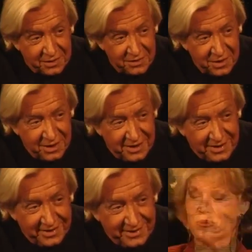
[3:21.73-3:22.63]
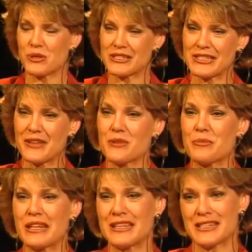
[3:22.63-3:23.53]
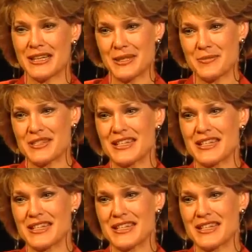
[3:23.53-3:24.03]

Jackie Gale and I worked together many times.